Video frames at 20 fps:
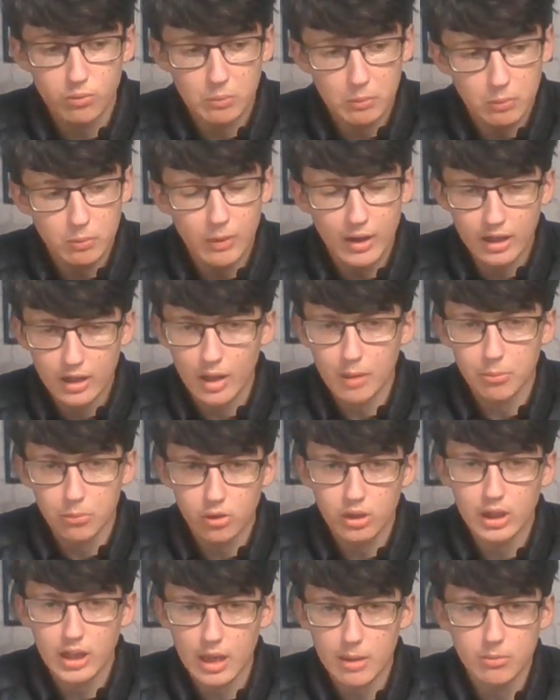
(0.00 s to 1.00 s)
when that
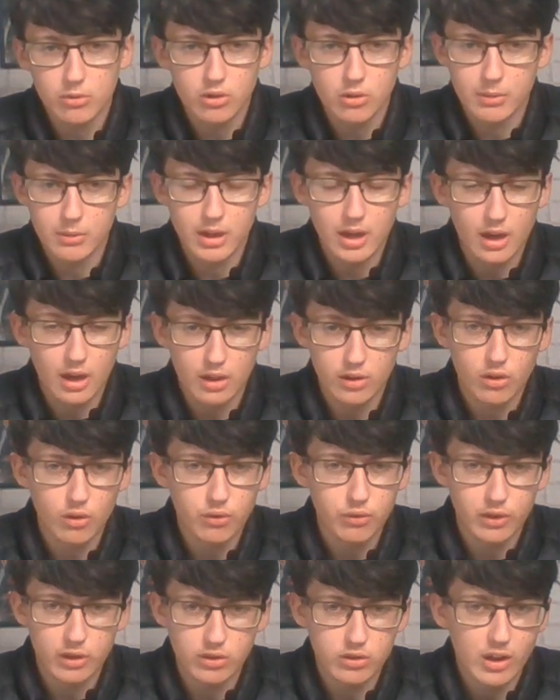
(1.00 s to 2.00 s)
money keeps coming in and
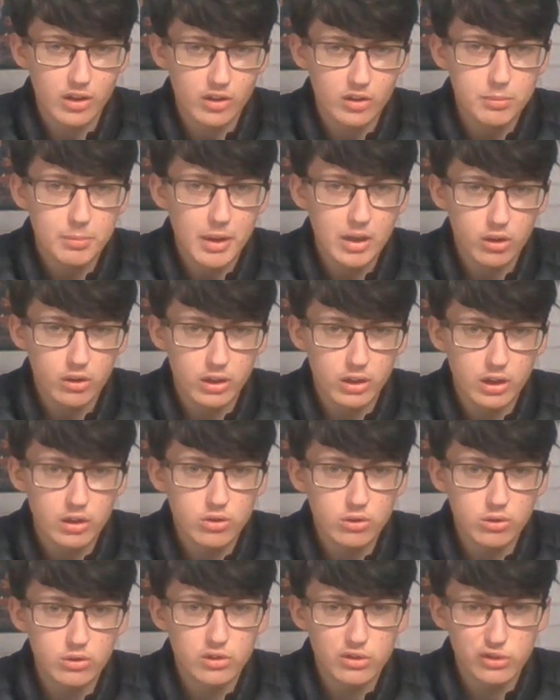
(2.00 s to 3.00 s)
nothing's getting spent on it, it's
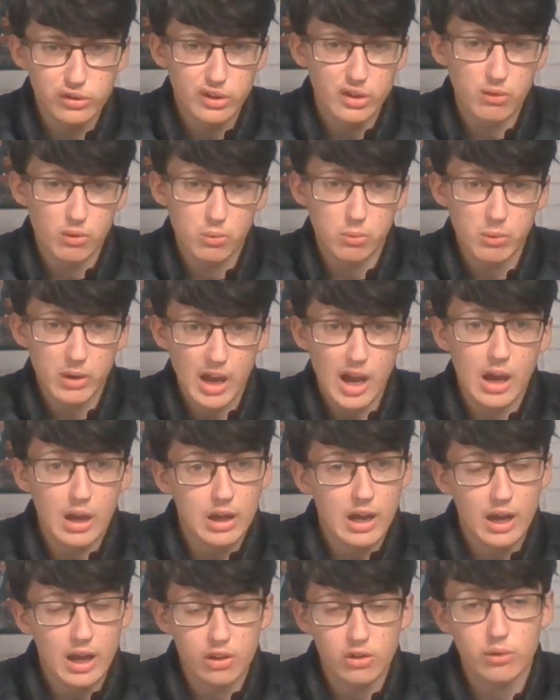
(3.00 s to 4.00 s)
good to see that we are
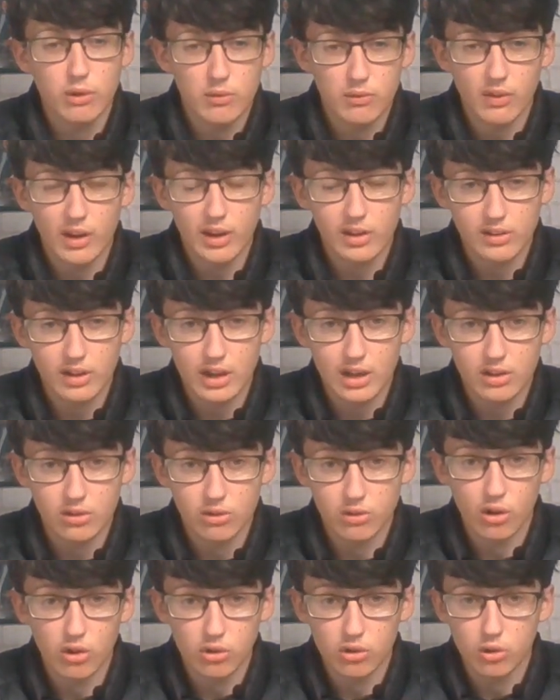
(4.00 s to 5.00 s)
actually investing
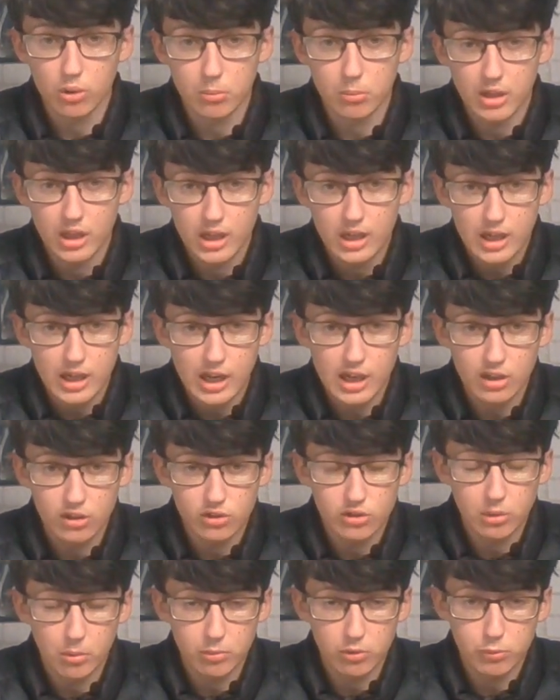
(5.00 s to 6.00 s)
into a club in
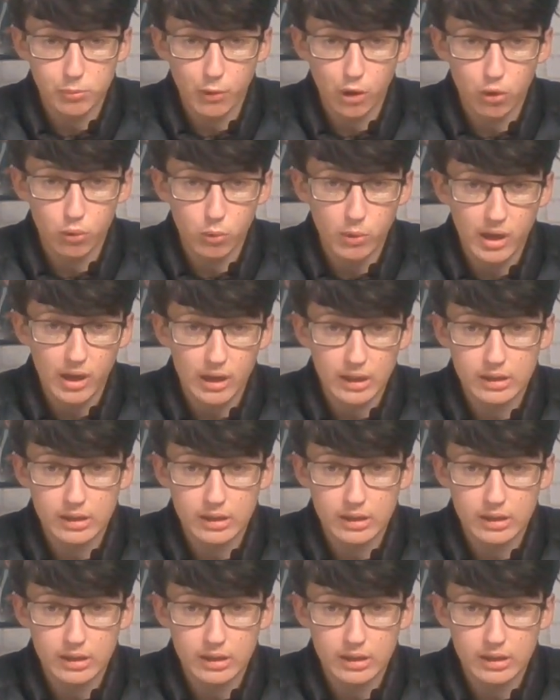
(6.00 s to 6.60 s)
some small way.